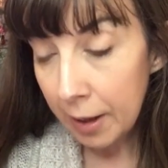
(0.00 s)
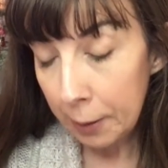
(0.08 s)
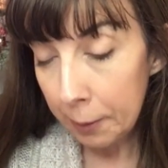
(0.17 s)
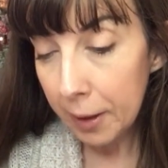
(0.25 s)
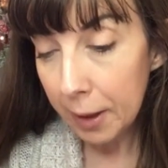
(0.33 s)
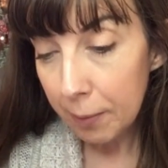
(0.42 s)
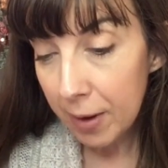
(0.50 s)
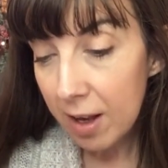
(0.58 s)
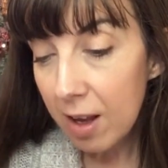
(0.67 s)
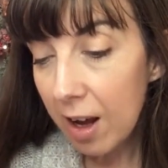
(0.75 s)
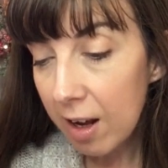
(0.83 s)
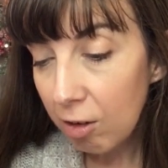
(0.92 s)
Anyway,
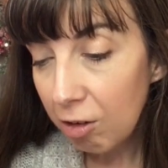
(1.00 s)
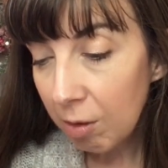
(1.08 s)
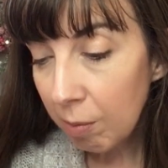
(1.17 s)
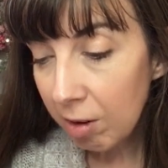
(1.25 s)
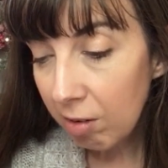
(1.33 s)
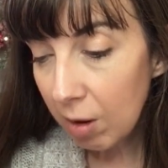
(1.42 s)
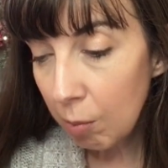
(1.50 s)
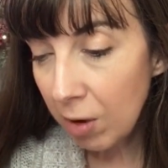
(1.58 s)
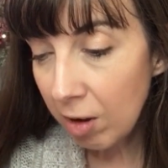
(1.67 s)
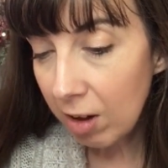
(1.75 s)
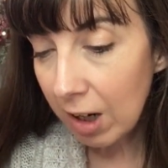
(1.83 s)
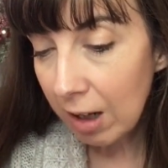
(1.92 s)
she must
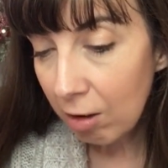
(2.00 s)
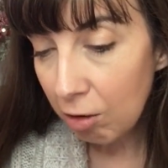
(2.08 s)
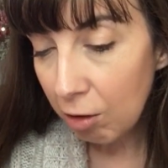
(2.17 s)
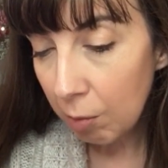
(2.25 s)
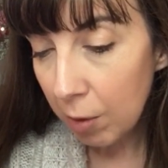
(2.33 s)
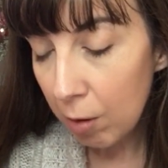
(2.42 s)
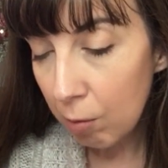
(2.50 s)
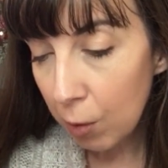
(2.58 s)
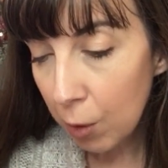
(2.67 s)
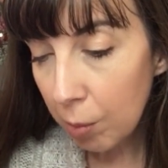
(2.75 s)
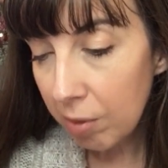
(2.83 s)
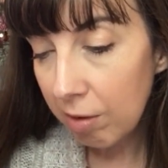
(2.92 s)
immediately assume her
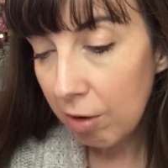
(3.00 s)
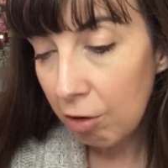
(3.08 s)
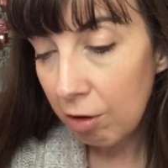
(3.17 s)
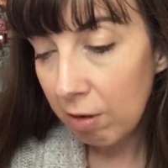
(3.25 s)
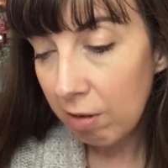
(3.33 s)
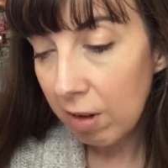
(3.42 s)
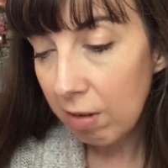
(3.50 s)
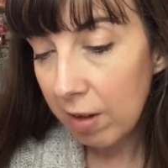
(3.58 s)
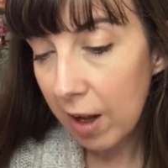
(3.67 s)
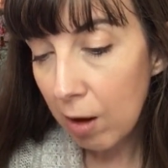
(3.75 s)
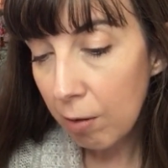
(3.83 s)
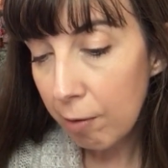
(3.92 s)
royal position since the
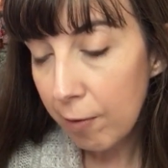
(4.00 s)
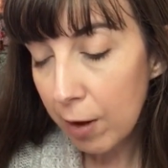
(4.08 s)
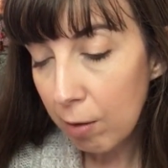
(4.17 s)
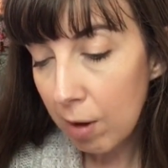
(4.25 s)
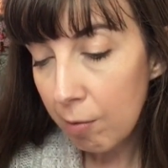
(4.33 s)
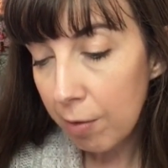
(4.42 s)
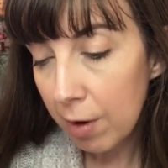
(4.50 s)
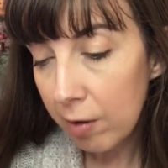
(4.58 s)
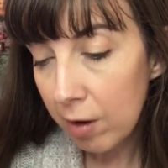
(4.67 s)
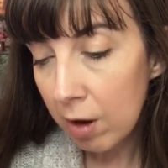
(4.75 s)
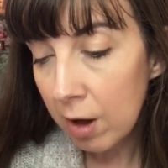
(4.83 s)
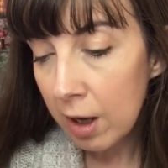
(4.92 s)
health of her
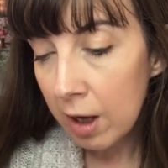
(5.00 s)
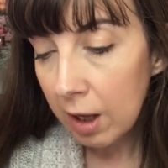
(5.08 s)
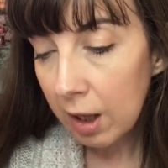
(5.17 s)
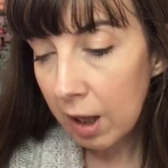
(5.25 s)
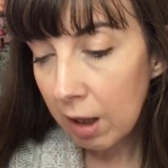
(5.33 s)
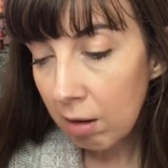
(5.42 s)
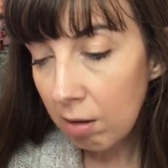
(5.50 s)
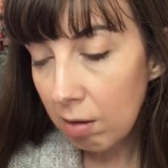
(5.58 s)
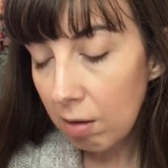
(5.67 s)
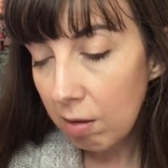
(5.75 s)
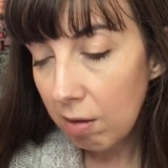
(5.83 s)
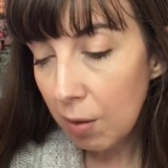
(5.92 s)
grandfather, King
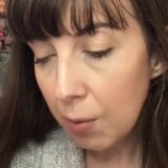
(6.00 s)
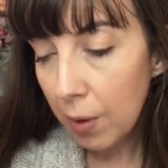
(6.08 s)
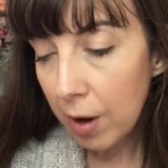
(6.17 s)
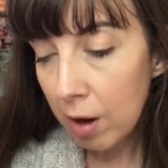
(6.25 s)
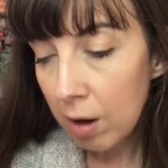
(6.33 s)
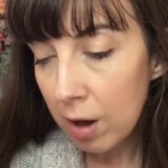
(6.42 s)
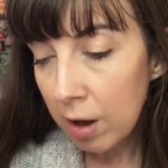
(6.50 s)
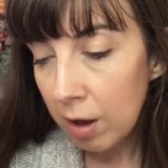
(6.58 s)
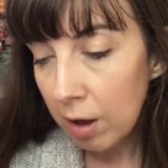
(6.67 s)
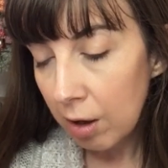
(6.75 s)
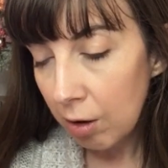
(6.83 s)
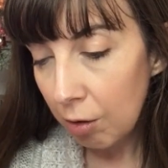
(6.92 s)
Tiwa
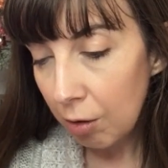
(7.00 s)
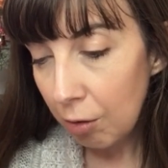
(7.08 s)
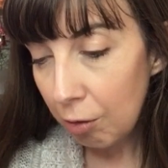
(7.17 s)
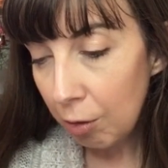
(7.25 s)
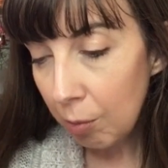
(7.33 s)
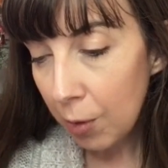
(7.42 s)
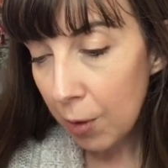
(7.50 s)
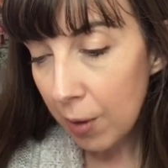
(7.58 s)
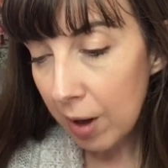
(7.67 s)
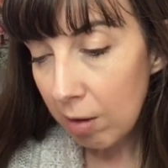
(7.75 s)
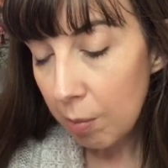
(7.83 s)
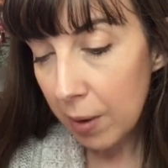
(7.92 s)
Jumo
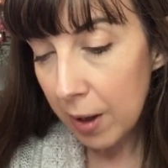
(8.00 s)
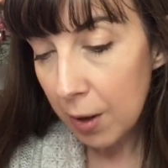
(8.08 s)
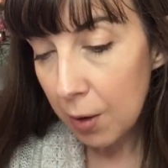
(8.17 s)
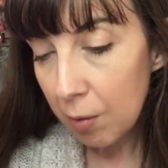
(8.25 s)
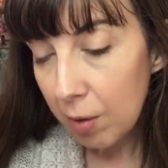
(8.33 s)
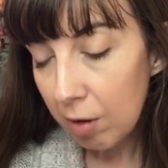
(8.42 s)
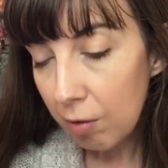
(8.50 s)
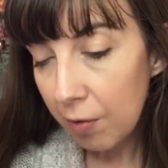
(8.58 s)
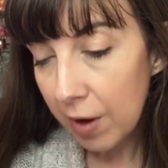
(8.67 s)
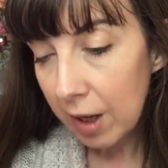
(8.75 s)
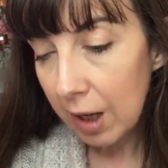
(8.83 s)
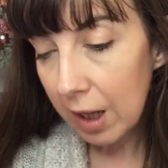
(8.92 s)
Adebayo, is
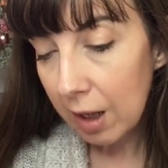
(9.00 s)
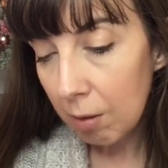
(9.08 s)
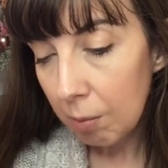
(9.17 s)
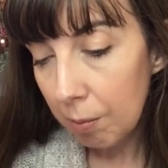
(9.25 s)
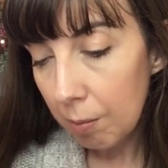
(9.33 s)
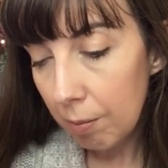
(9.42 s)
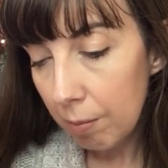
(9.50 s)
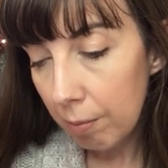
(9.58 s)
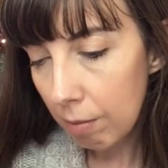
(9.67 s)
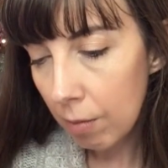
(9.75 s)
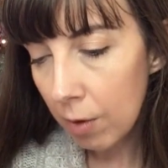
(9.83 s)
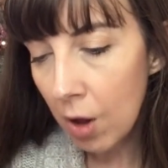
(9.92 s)
failing.
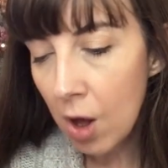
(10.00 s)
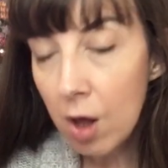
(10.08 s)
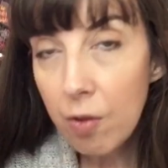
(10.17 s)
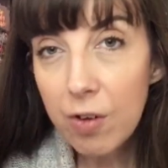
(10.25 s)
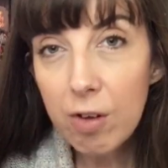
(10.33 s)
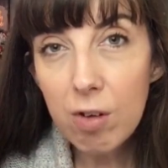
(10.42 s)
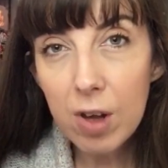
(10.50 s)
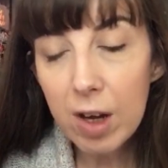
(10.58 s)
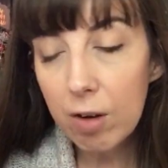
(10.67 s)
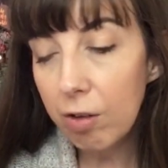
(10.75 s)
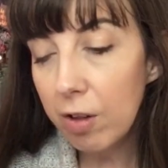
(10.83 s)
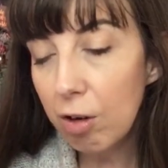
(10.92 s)

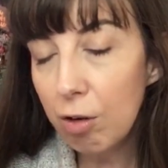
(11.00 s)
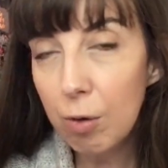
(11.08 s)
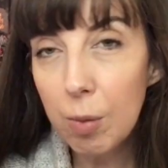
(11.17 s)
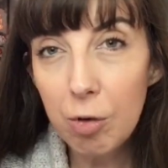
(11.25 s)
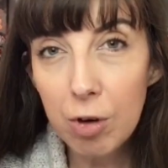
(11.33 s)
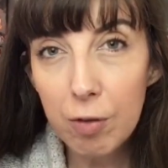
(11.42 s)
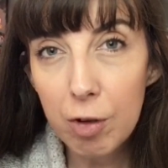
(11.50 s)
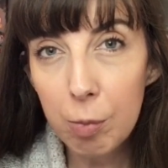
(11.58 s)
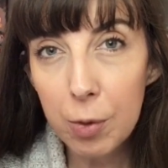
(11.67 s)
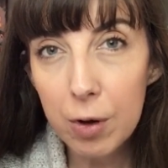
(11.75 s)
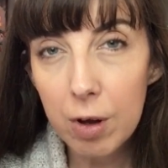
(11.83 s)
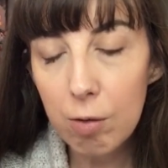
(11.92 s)
The description of this
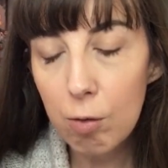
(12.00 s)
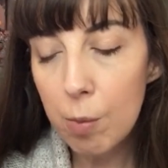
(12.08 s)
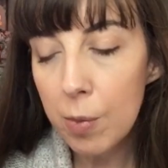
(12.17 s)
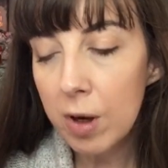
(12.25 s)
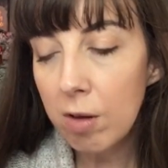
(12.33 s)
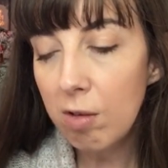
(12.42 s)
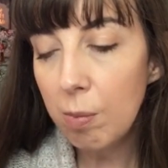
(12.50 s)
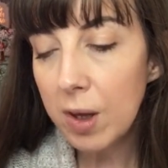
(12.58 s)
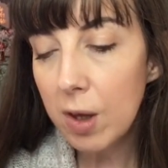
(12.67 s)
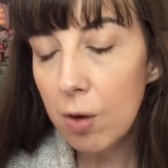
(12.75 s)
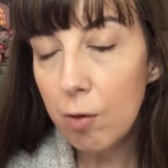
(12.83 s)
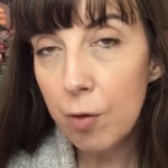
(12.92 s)
book reminds
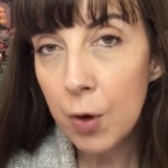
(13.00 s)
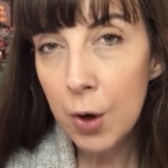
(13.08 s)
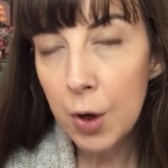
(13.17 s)
me of